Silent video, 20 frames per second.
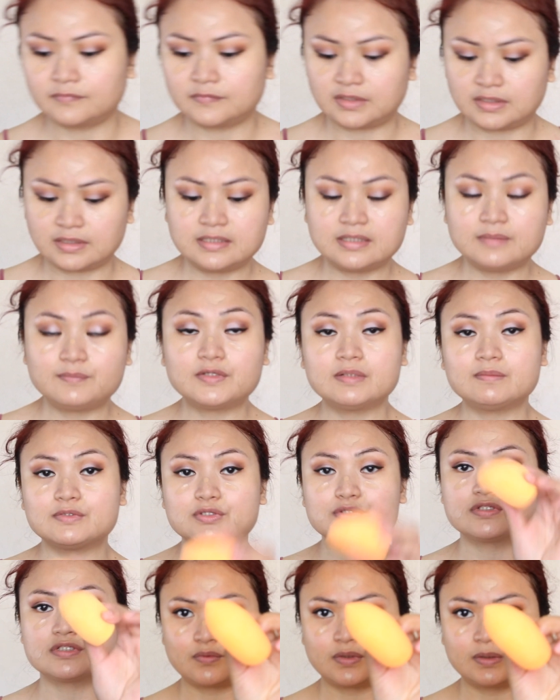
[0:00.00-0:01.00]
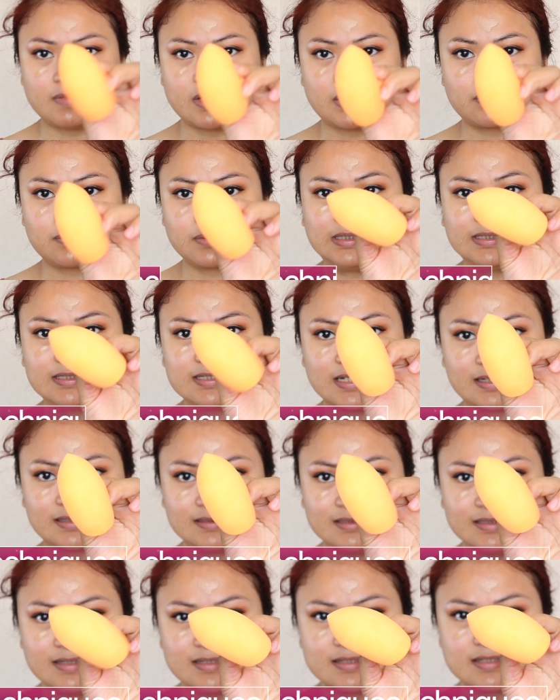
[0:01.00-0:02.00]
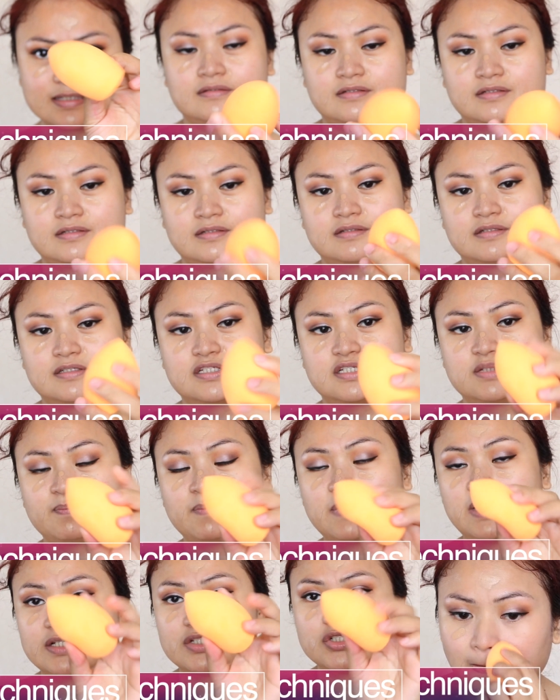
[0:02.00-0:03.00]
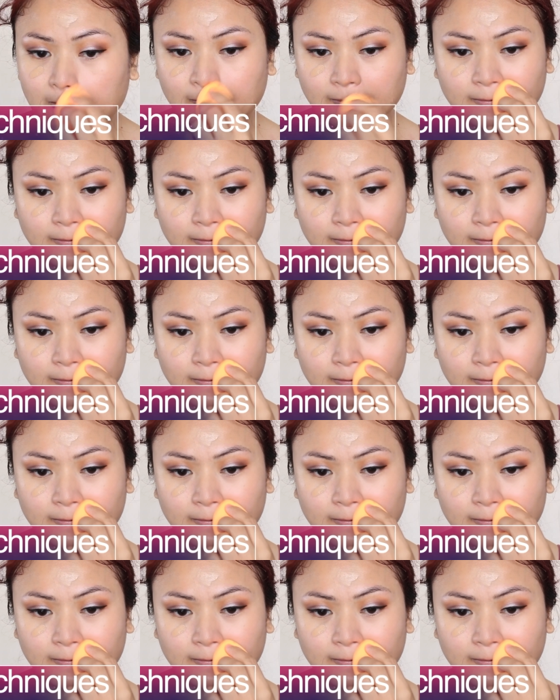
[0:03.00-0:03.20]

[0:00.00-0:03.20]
And I'm going to be using my Real Techniques sponge.